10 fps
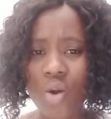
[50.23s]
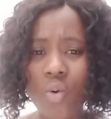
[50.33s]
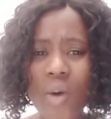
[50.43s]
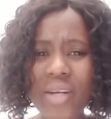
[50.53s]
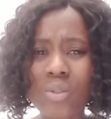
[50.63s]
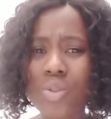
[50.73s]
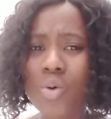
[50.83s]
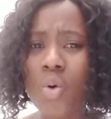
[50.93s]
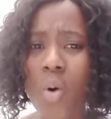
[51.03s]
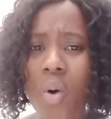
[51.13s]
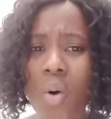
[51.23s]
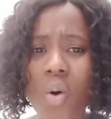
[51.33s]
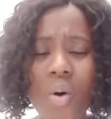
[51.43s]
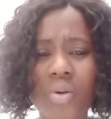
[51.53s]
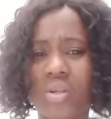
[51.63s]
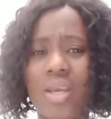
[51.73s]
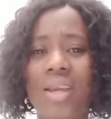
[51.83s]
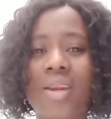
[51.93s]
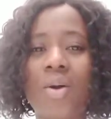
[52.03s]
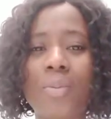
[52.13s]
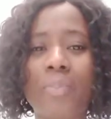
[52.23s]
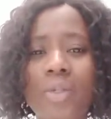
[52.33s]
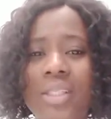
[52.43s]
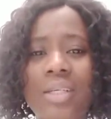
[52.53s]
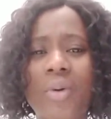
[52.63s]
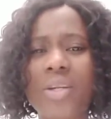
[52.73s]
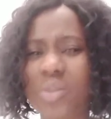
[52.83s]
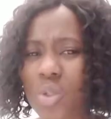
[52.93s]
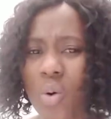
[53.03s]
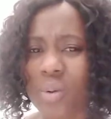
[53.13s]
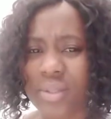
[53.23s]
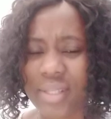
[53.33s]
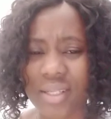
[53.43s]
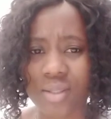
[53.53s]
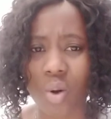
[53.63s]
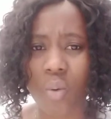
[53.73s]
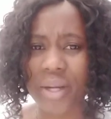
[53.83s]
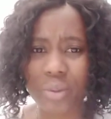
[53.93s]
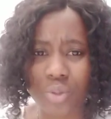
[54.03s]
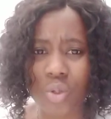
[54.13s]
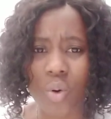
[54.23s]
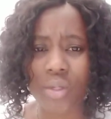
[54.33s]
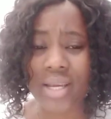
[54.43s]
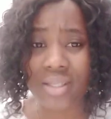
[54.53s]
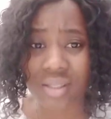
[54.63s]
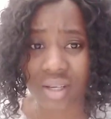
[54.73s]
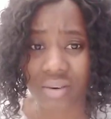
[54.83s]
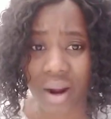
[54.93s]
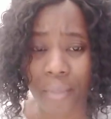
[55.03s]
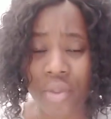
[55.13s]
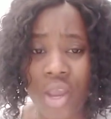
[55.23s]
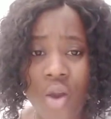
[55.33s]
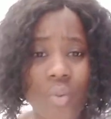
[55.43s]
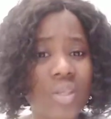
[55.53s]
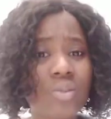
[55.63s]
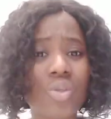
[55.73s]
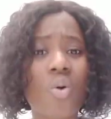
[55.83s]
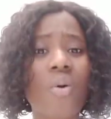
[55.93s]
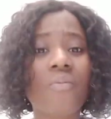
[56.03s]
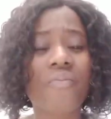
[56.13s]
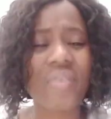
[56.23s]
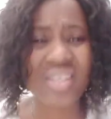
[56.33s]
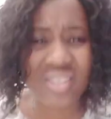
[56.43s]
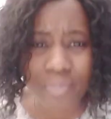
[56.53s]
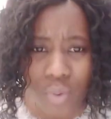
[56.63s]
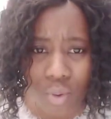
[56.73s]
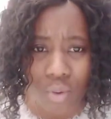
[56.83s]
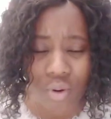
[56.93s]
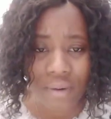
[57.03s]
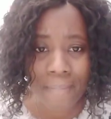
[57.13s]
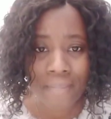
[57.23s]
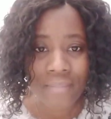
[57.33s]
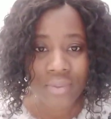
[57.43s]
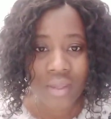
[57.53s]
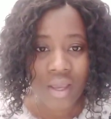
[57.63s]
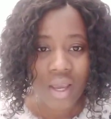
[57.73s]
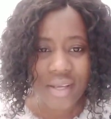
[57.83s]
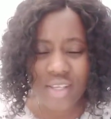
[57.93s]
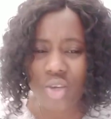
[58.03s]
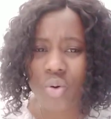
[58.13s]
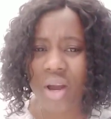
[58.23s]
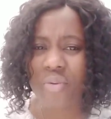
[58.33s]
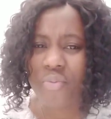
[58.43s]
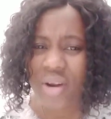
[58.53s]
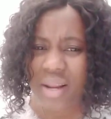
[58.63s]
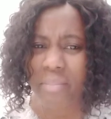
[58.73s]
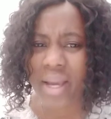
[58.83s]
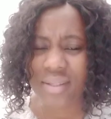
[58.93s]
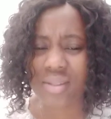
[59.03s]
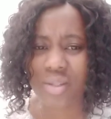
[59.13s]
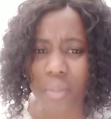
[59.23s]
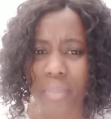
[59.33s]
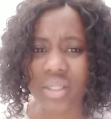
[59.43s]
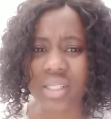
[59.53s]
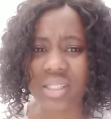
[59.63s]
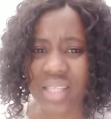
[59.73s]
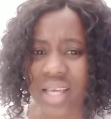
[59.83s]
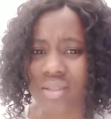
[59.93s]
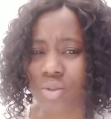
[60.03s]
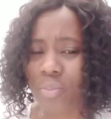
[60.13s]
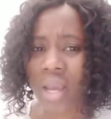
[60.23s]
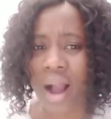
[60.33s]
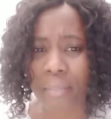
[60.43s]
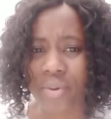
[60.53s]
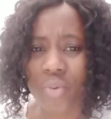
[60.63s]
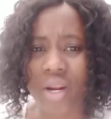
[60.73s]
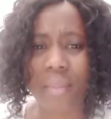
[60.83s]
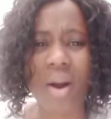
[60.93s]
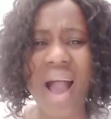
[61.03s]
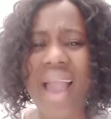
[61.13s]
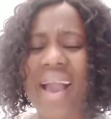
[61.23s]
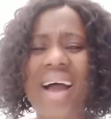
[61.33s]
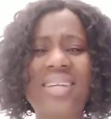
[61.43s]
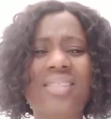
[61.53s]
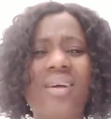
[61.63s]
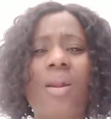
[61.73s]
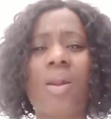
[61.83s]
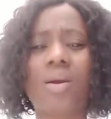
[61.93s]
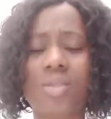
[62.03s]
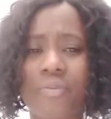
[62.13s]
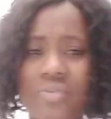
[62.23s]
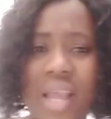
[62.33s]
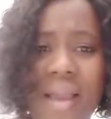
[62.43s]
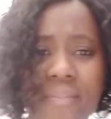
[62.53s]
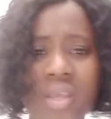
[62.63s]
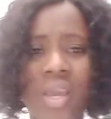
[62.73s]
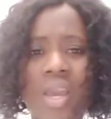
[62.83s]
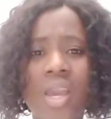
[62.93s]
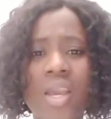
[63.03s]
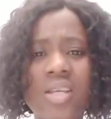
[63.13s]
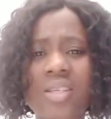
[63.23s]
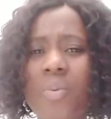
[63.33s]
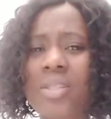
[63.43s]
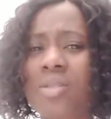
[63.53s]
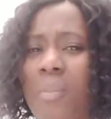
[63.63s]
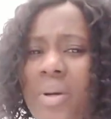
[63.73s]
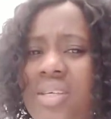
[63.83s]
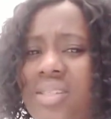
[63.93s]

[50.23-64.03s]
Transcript: Why don't you go on, and most time, why don't you go on TikTok? Why don't you go on Instagram? Why don't you go on Facebook? He said, you can really make somebody's days to be happy. I had it a lot of time. He said, when somebody